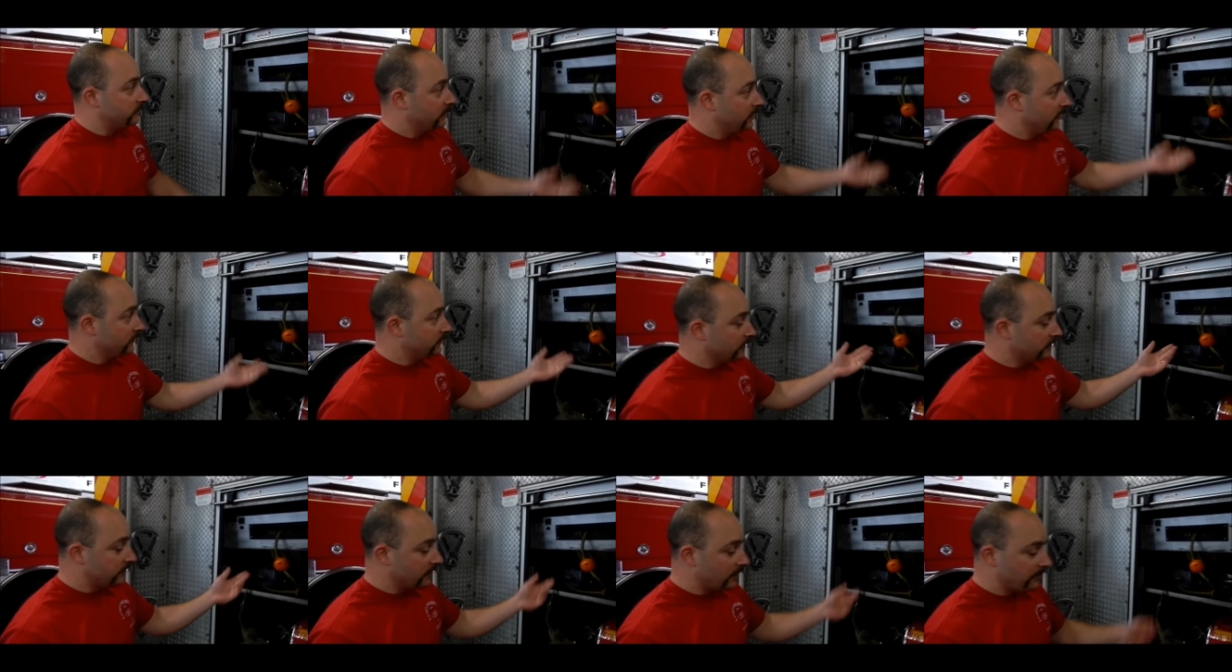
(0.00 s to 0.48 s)

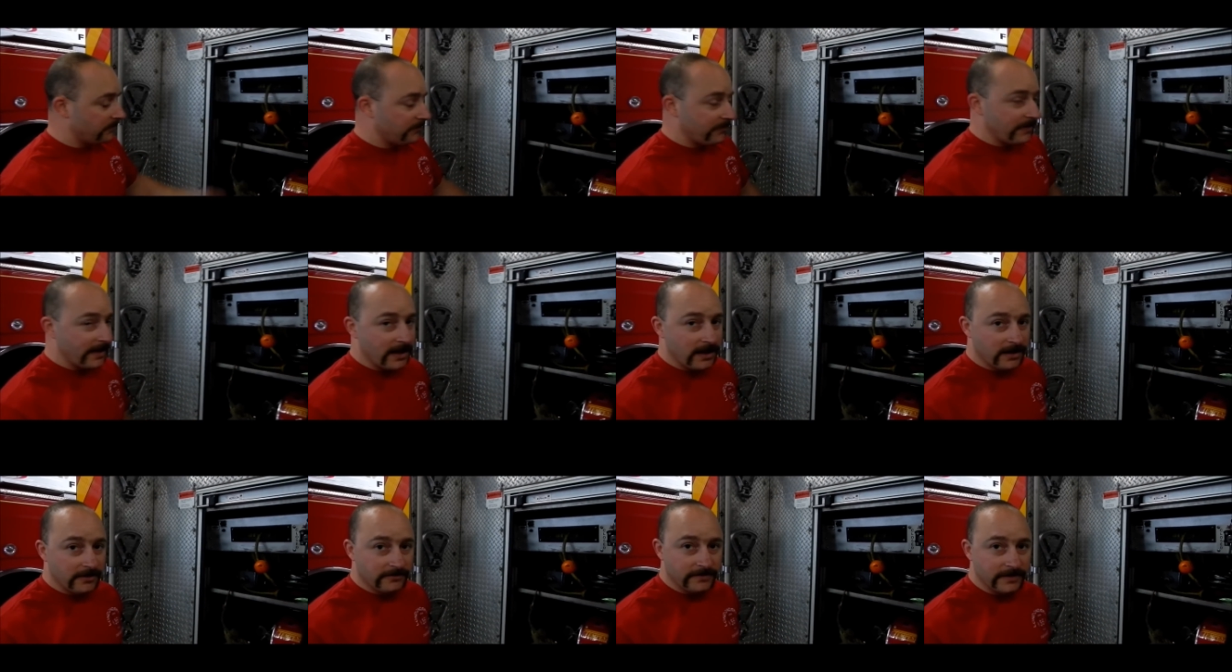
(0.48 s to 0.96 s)
Hit the dump
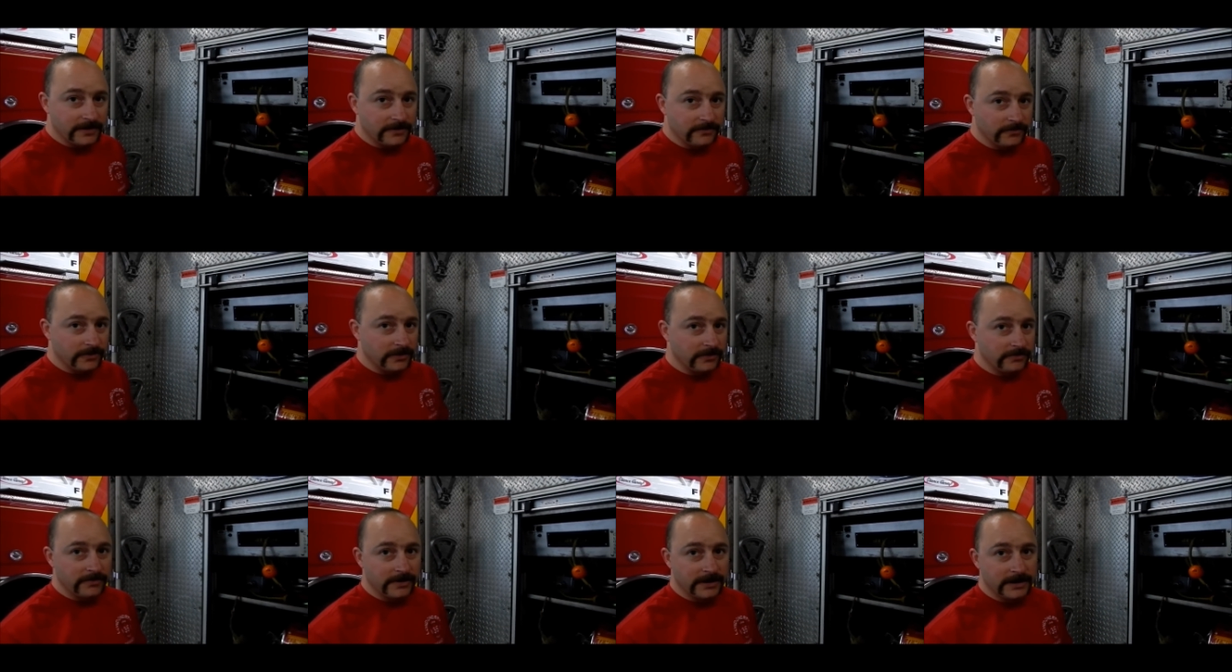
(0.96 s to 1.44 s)
valve, and
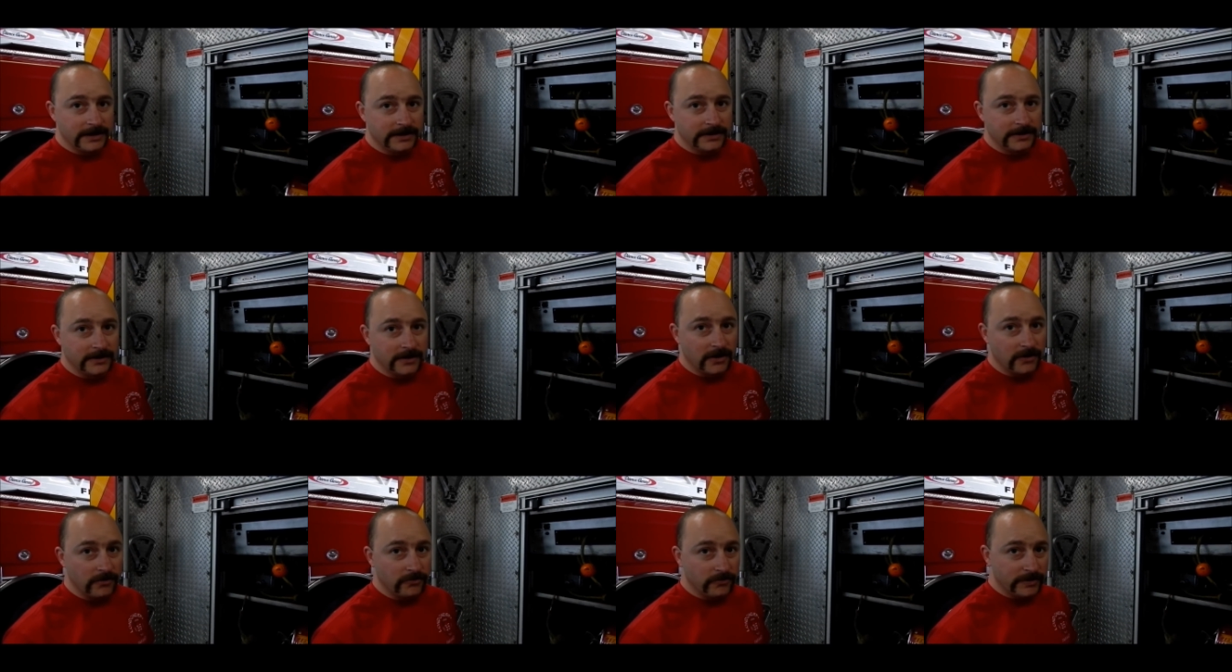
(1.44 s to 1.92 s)
we're ready to
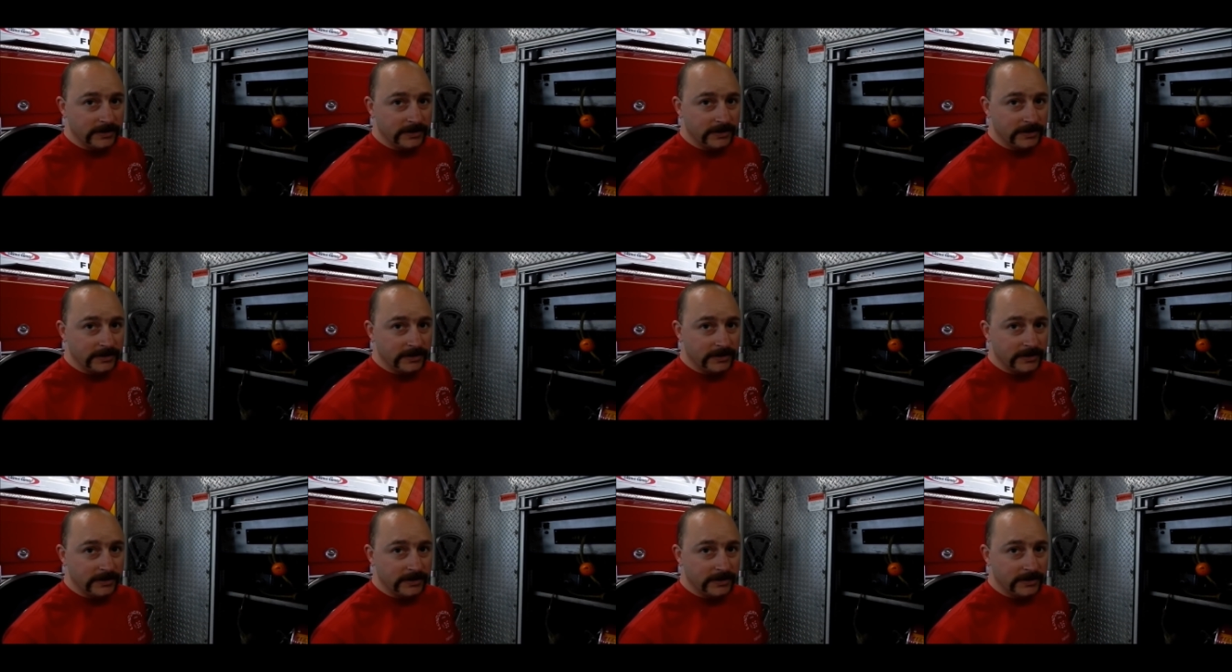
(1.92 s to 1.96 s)
go.